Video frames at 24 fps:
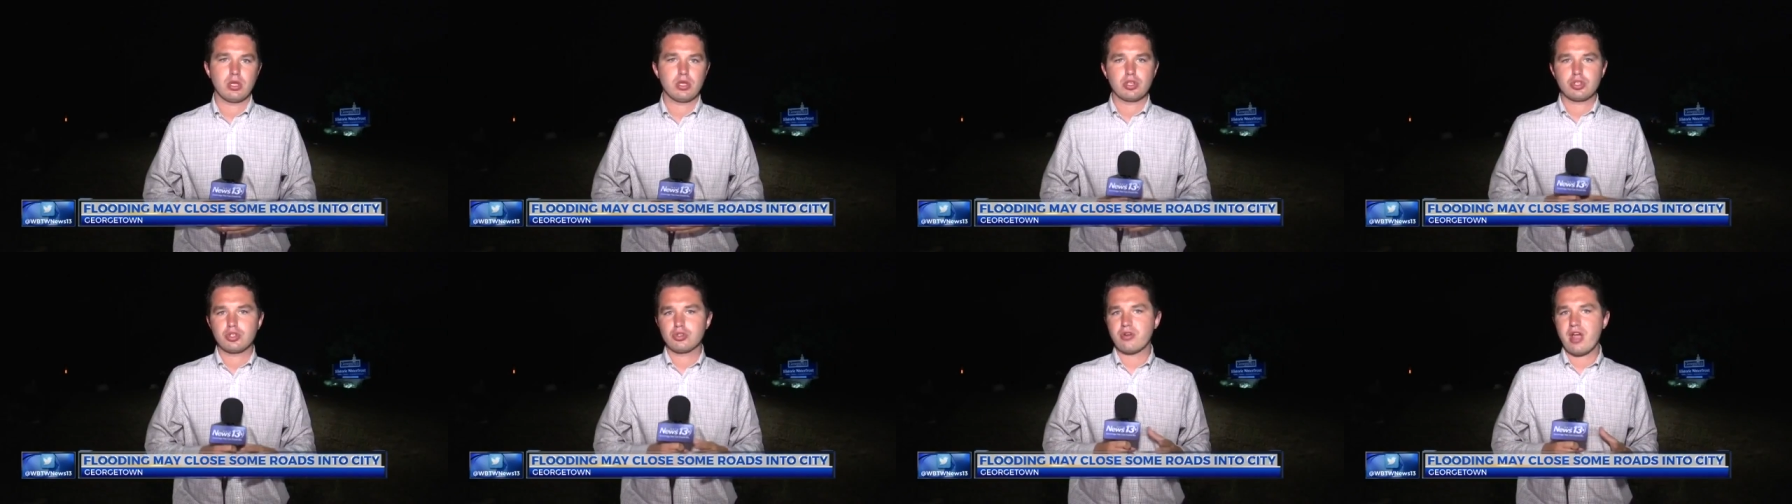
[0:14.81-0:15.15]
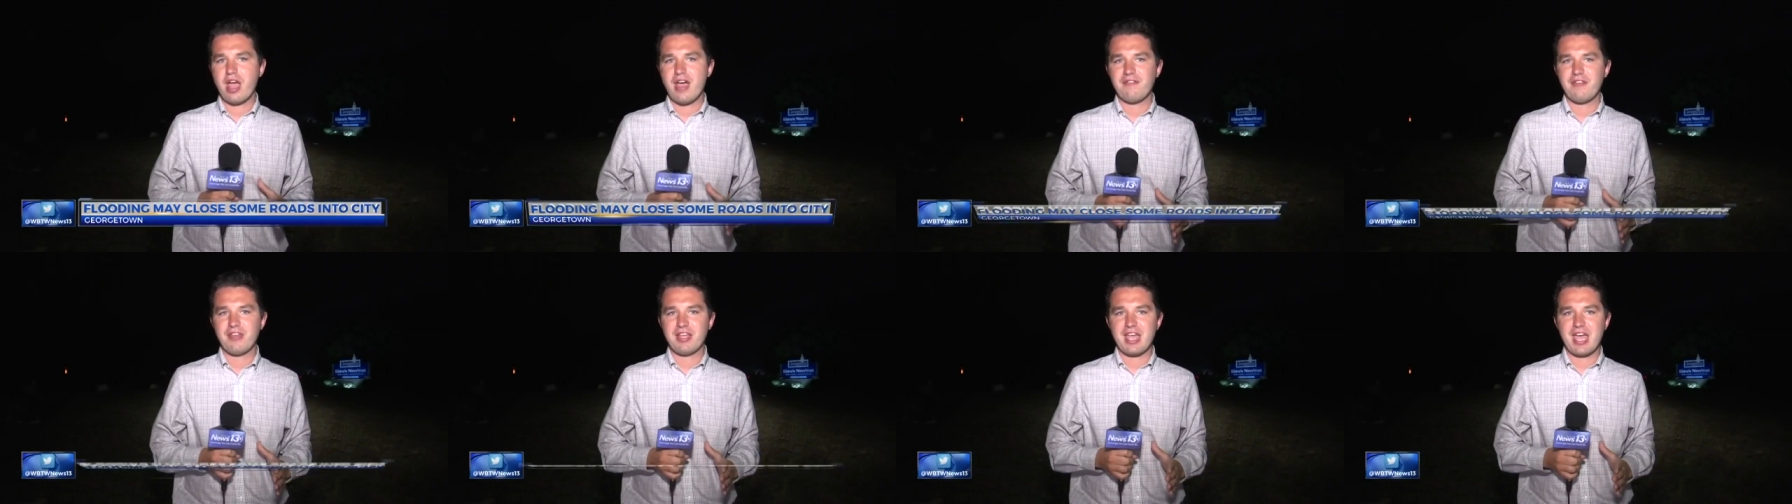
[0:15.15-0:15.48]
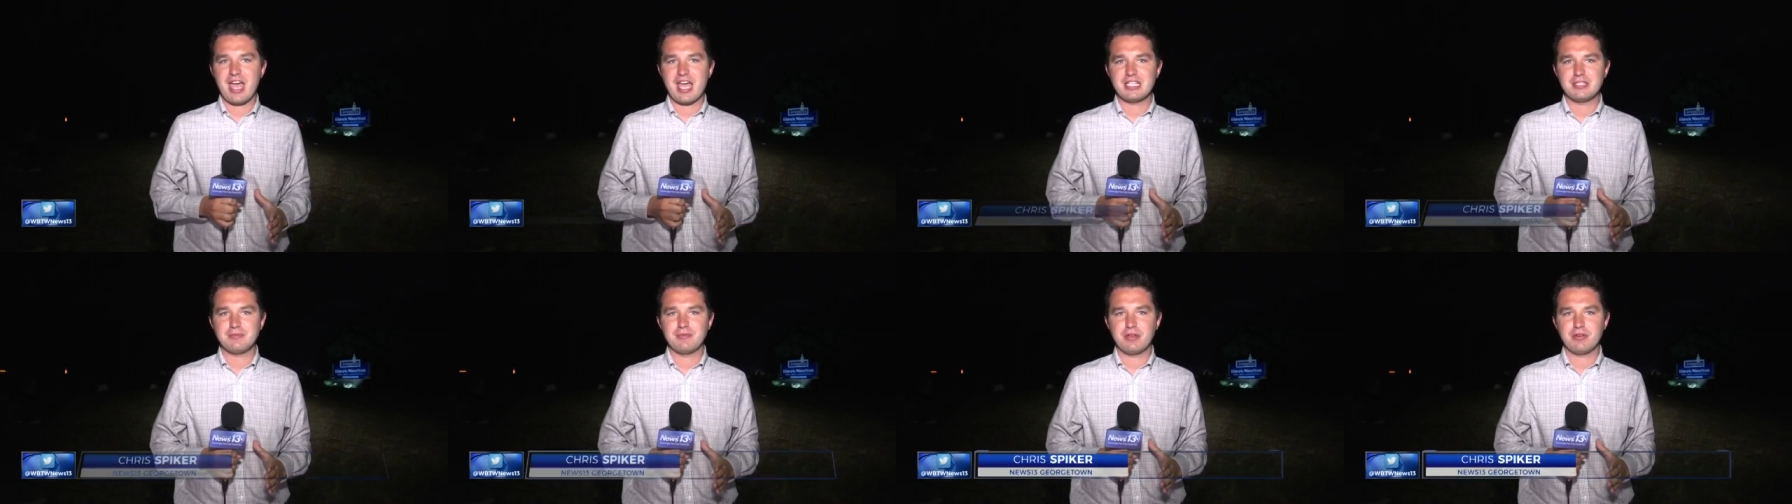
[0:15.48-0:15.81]
Traffic
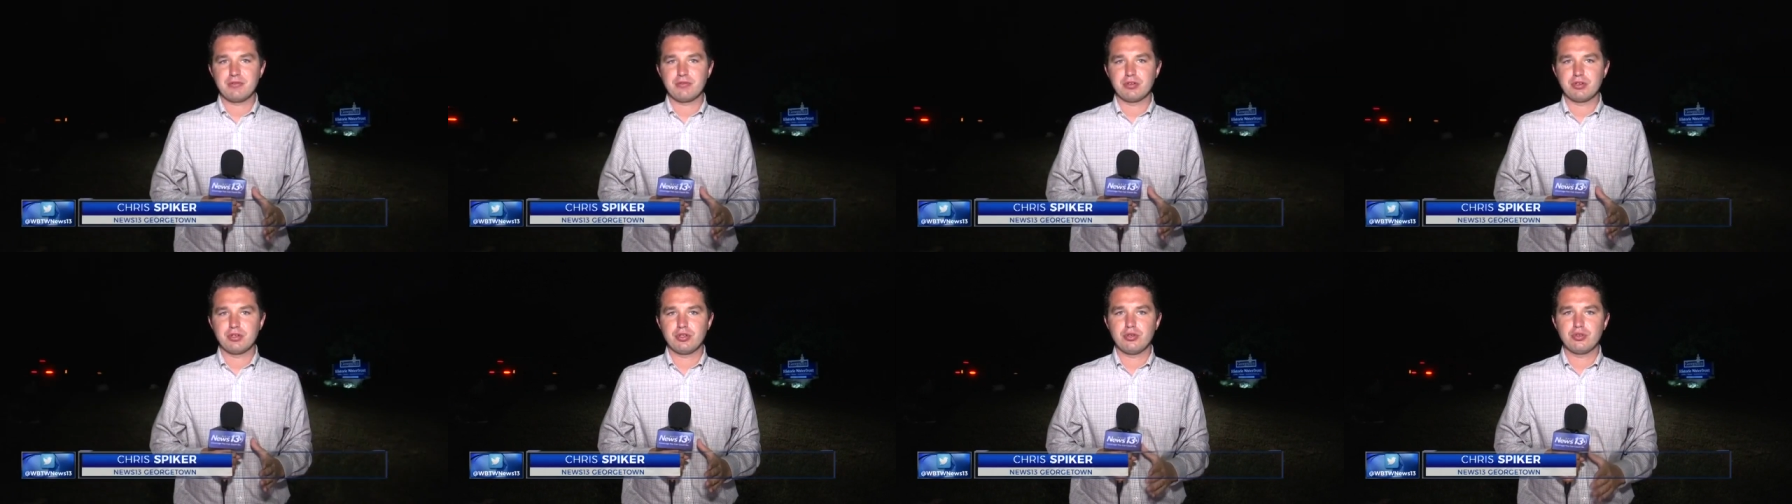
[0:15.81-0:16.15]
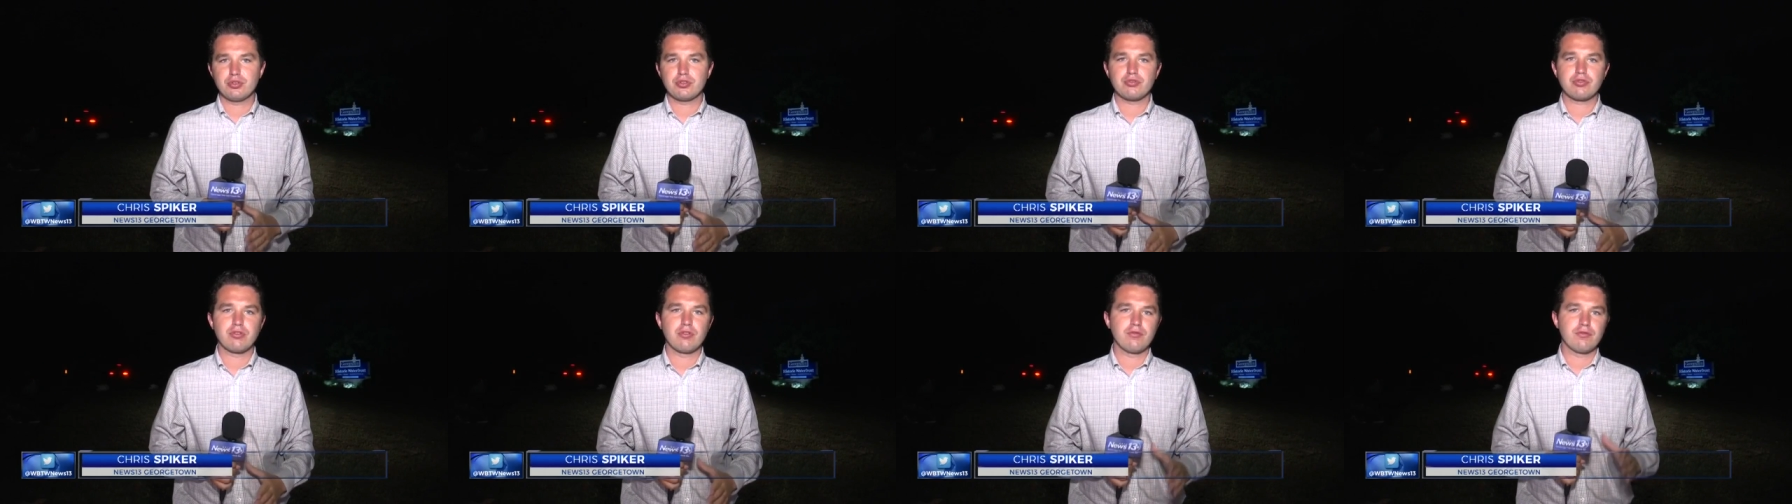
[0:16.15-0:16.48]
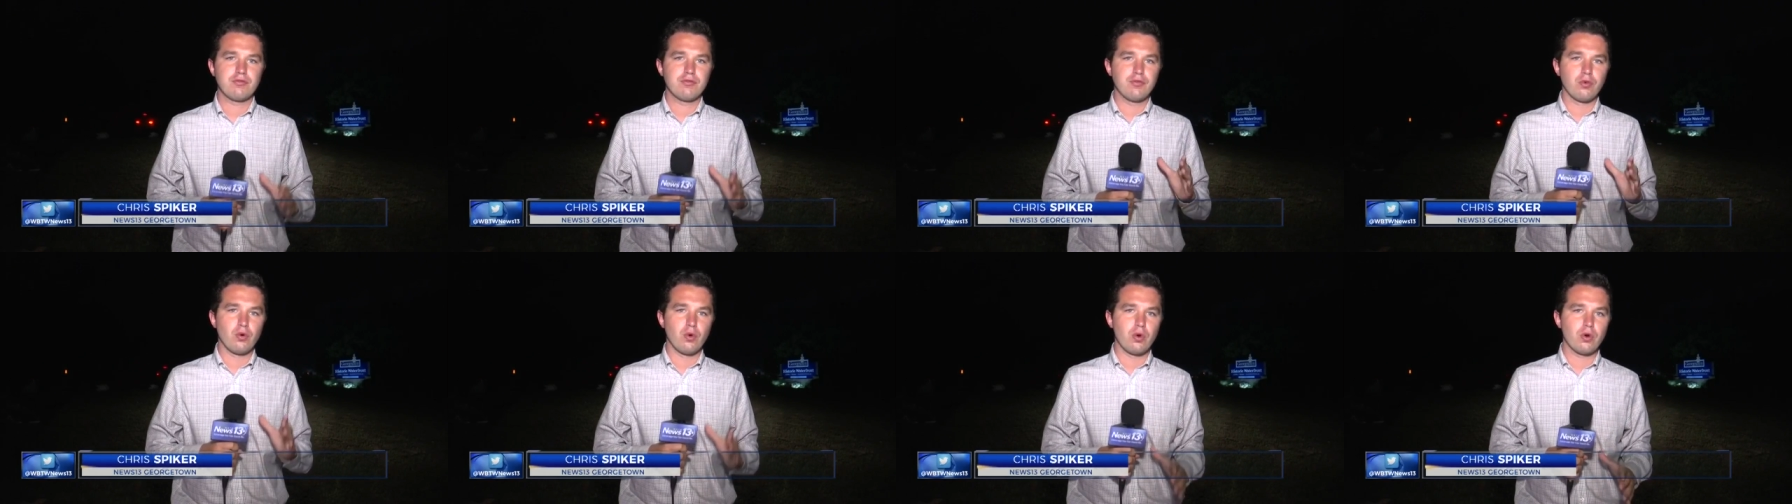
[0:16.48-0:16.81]
has been reduced from
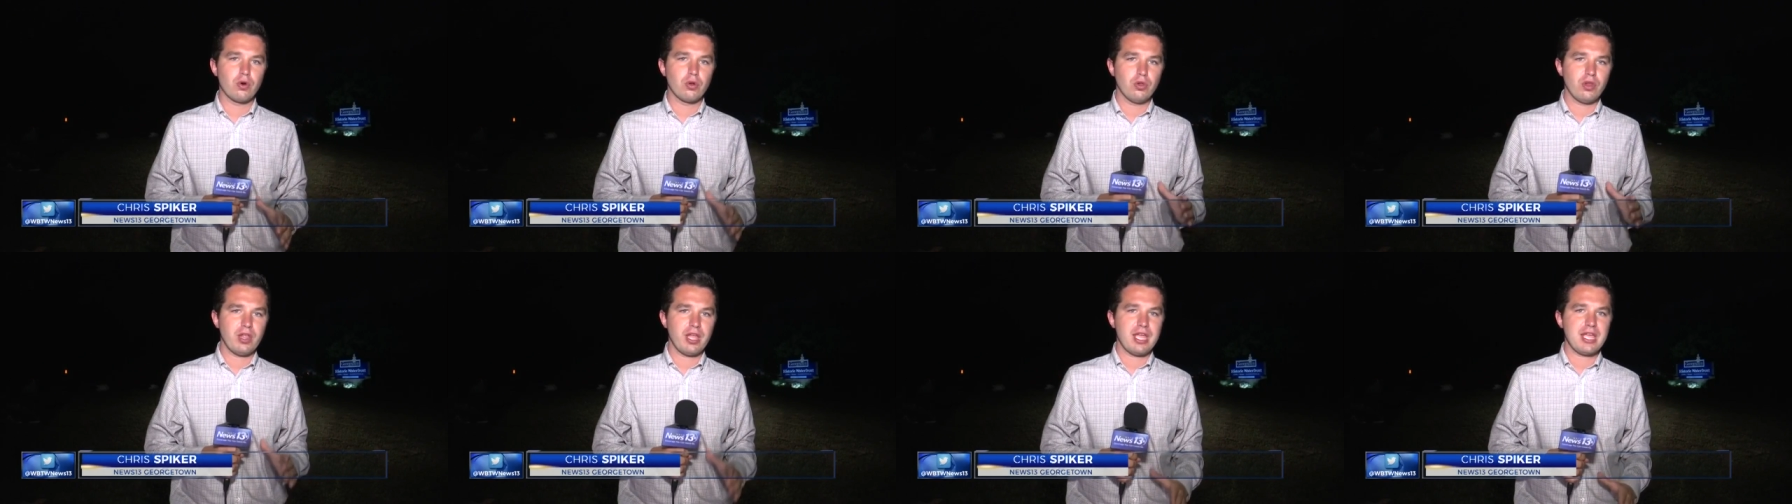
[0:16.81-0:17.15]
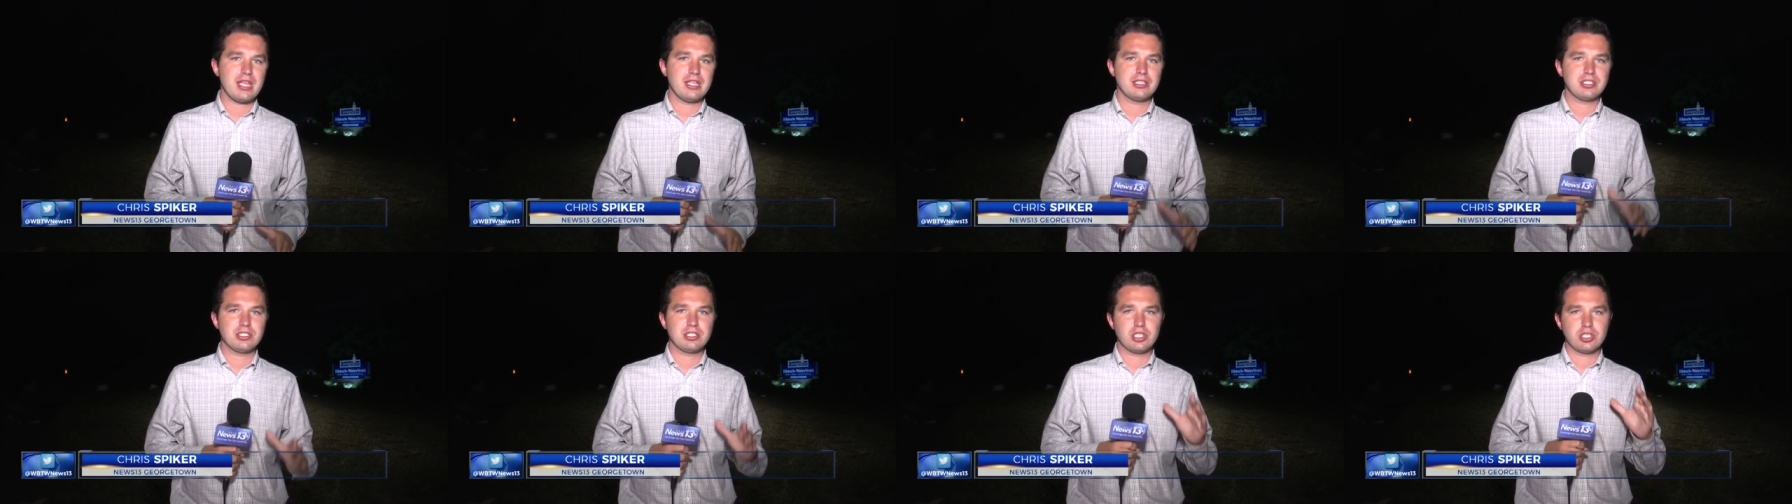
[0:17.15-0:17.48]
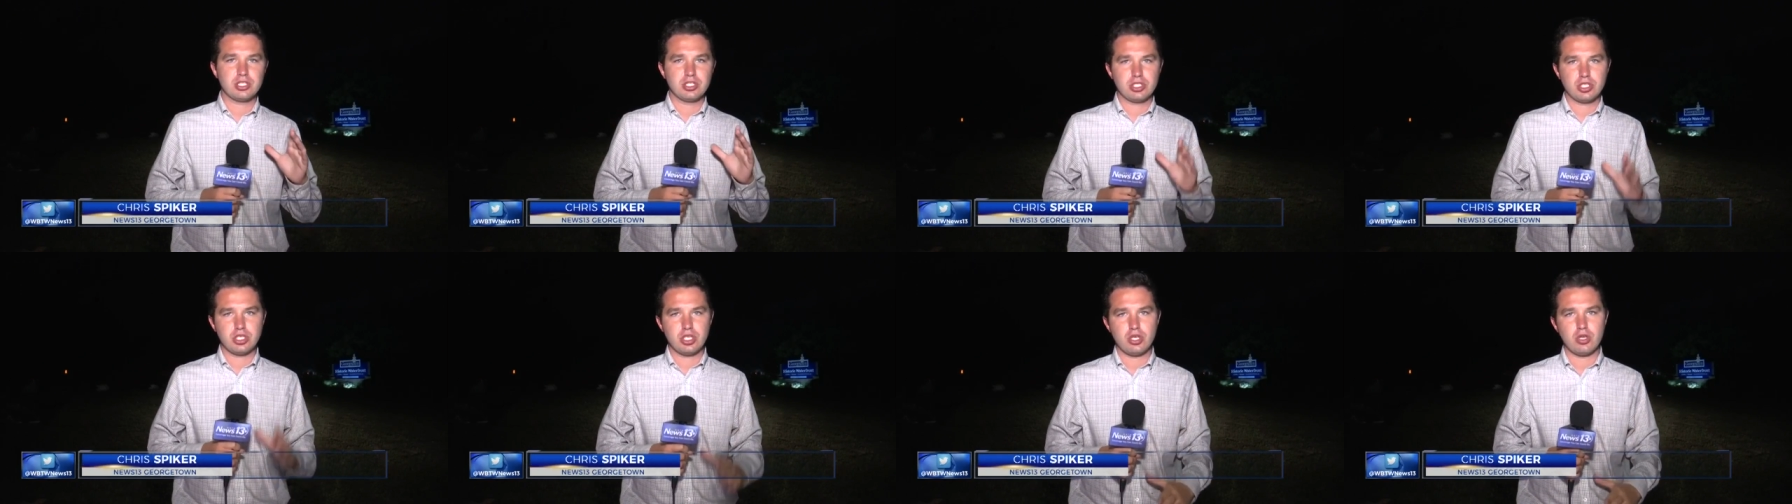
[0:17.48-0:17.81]
four lanes to
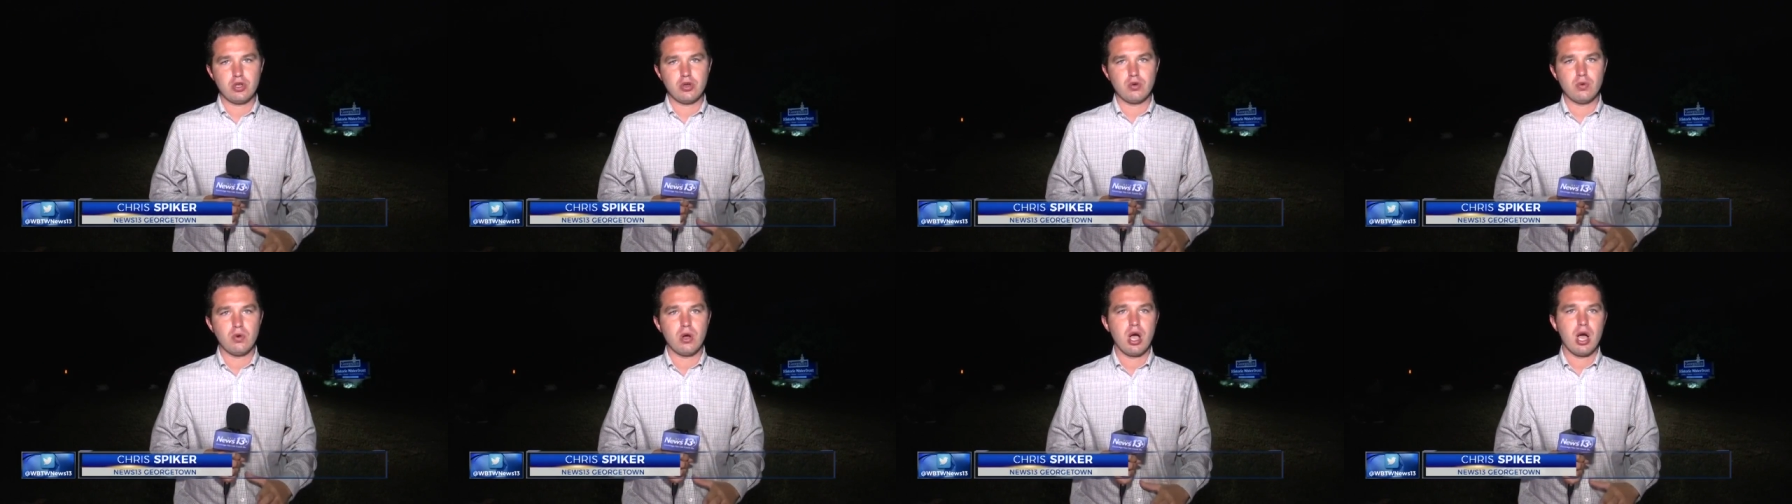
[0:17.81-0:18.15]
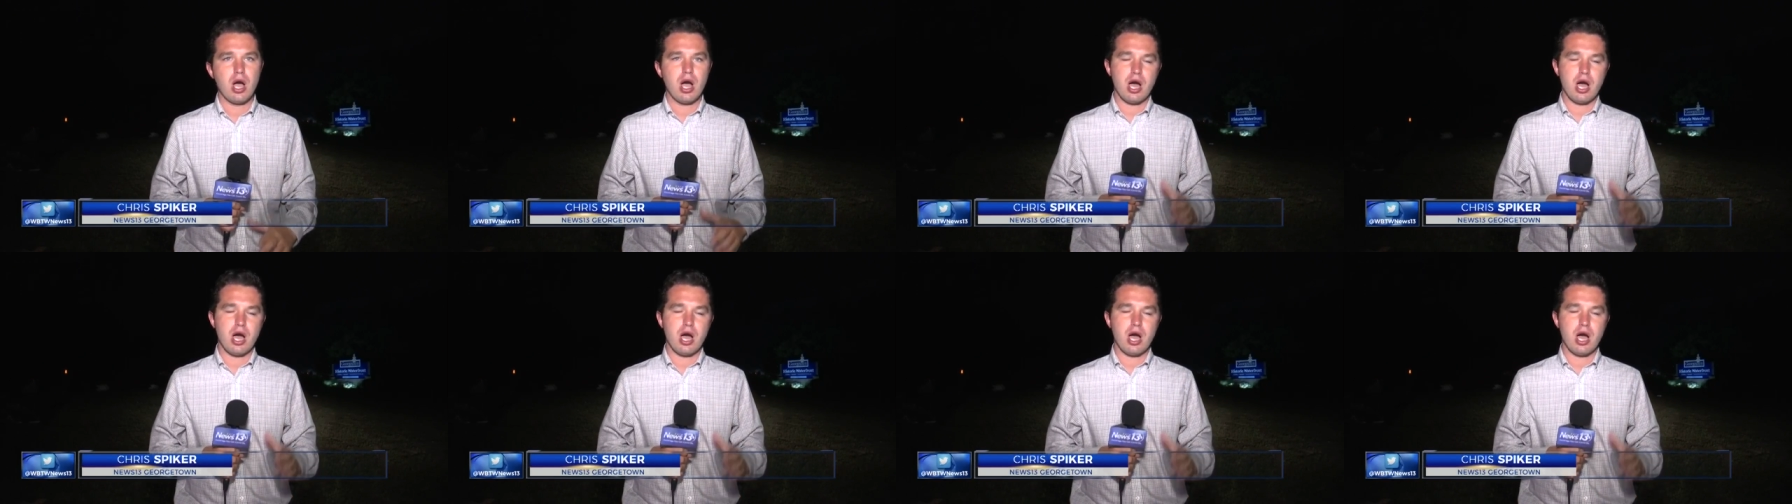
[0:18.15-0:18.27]
two